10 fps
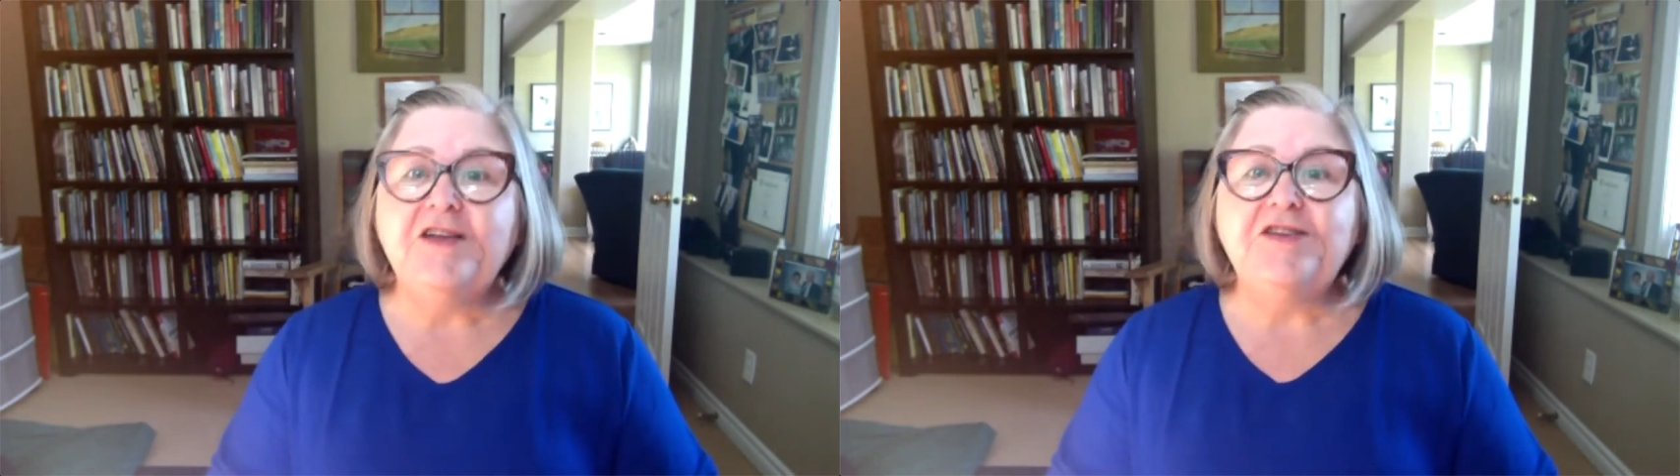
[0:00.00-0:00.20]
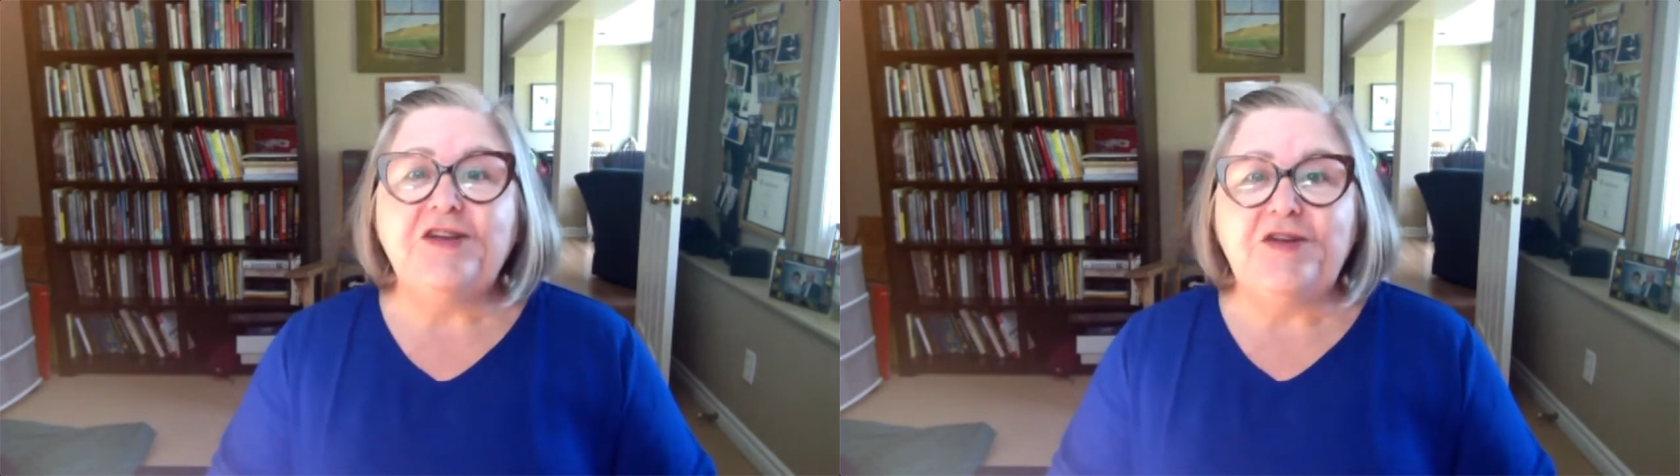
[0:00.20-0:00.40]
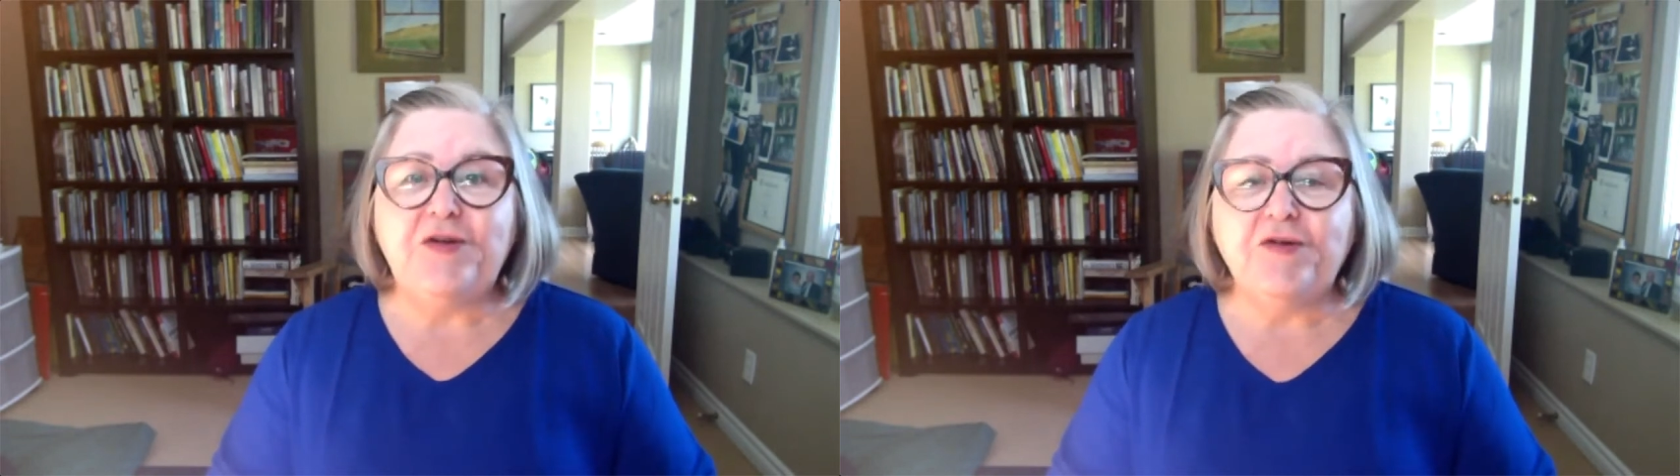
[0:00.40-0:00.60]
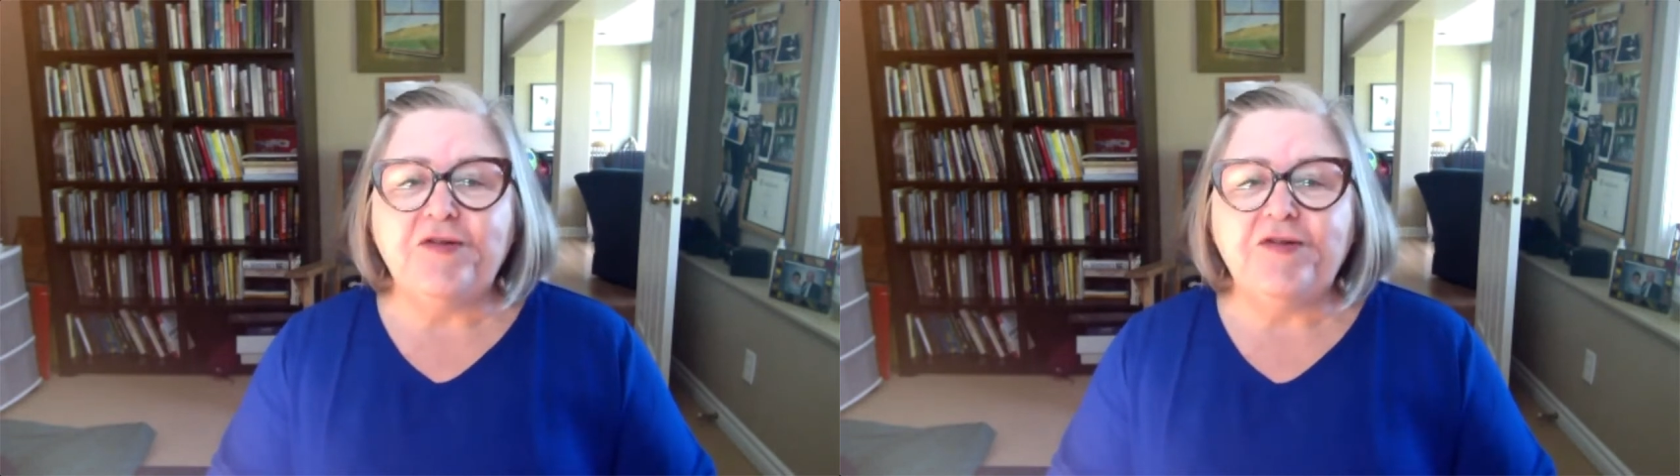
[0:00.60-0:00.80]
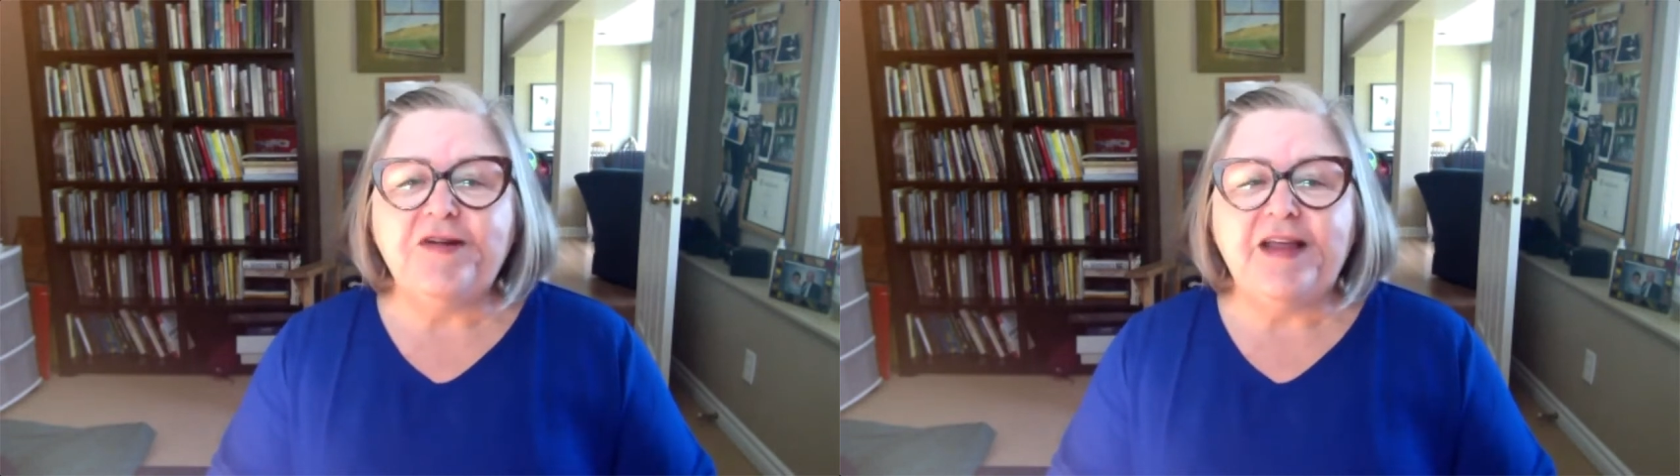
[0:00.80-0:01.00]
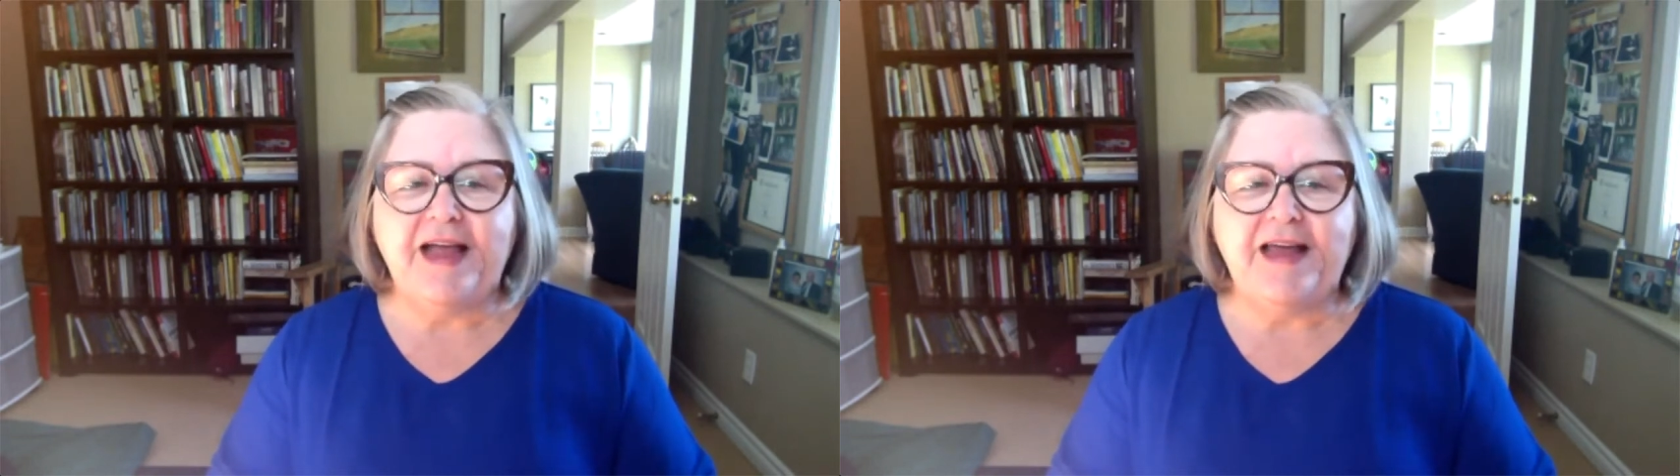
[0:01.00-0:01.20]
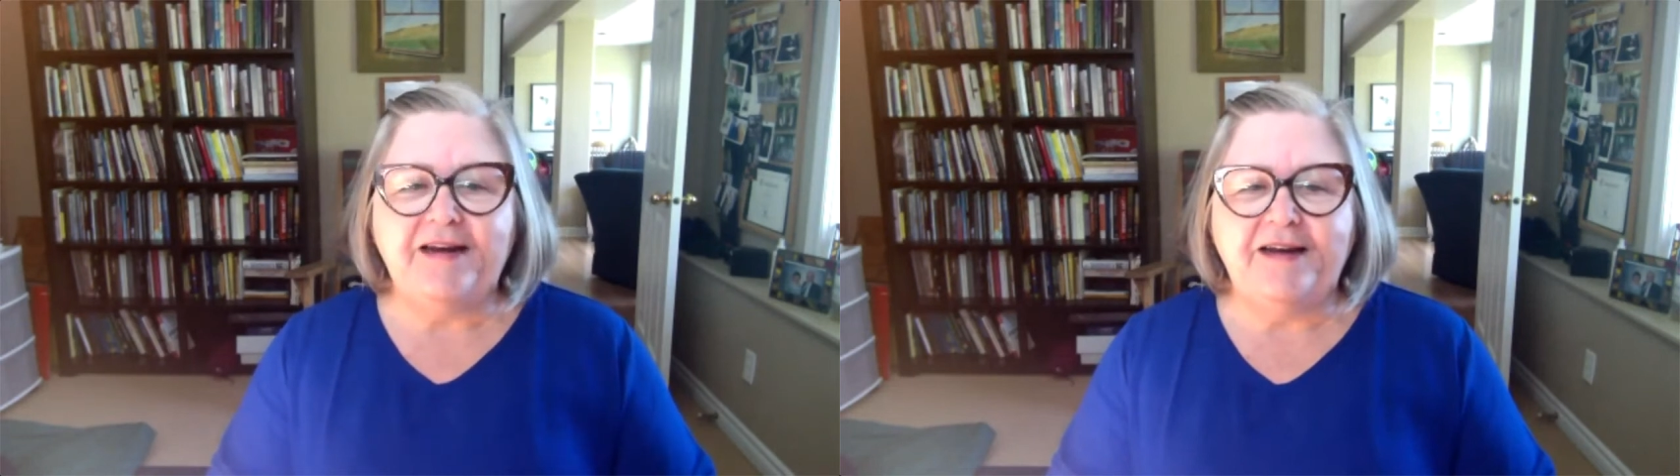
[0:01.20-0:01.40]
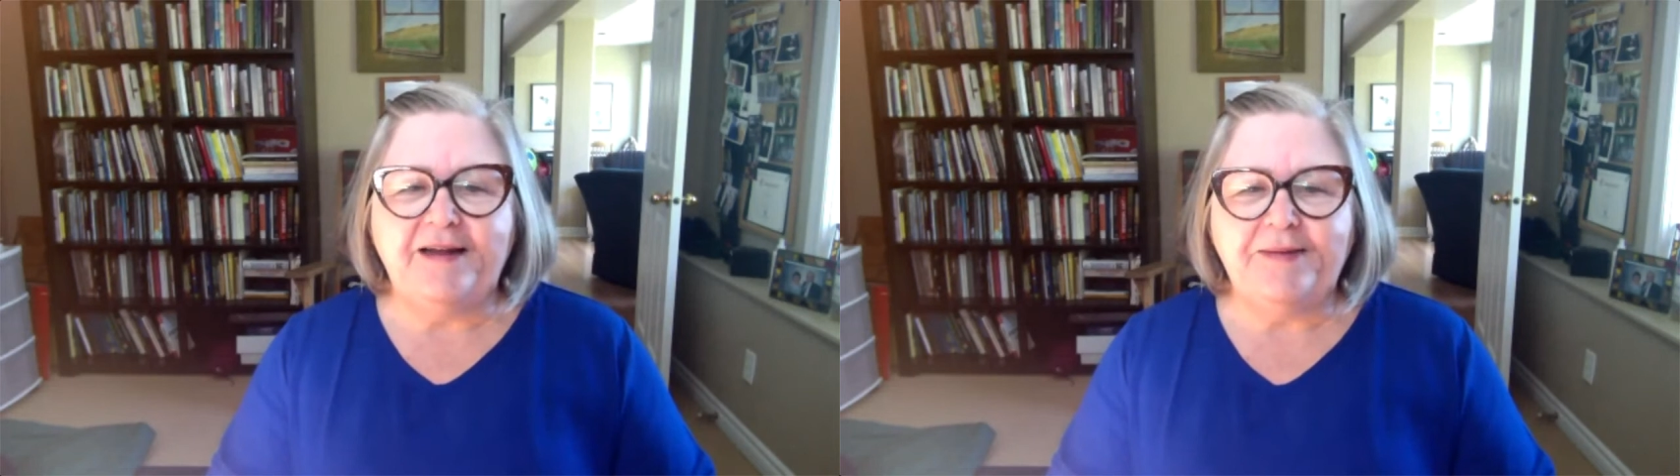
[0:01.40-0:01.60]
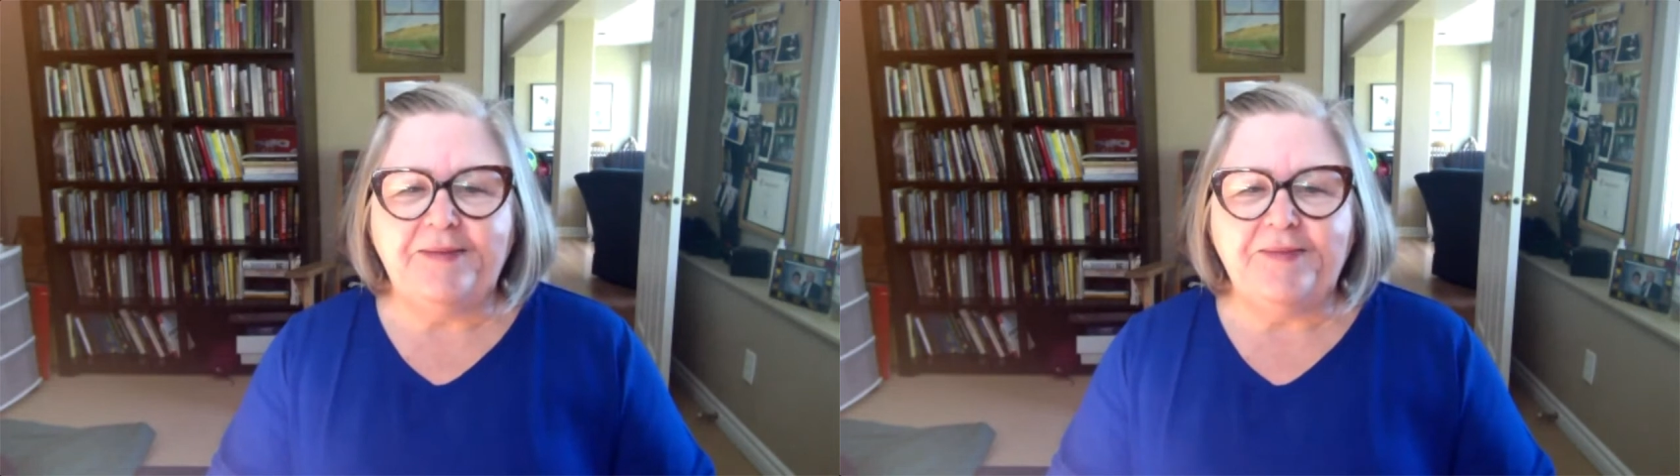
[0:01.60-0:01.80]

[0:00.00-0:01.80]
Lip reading: to northern Canada.